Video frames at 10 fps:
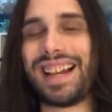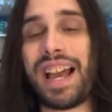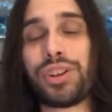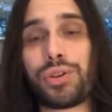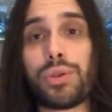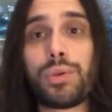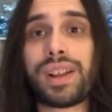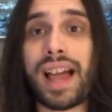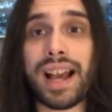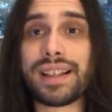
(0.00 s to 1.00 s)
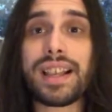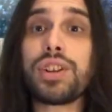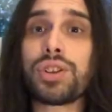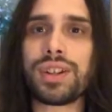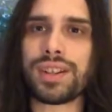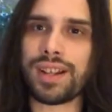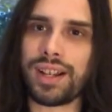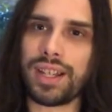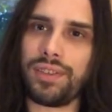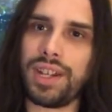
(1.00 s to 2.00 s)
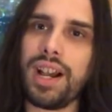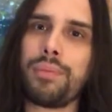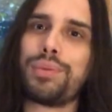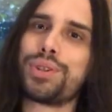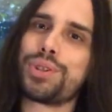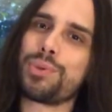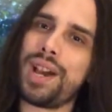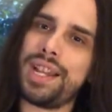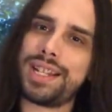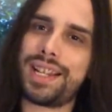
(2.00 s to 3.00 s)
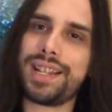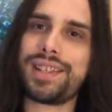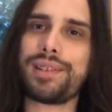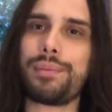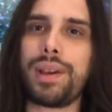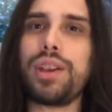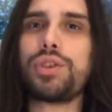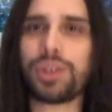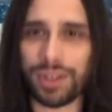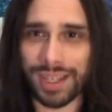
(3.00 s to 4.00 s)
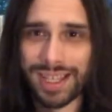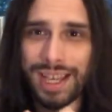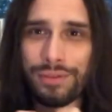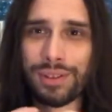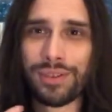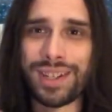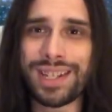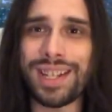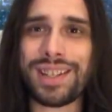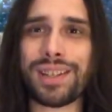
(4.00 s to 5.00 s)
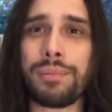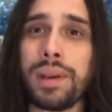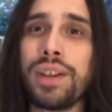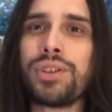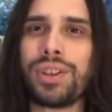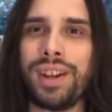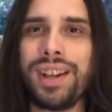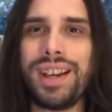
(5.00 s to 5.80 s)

And true relaxation is not giving up, which is why anticipation, the gift of anticipation,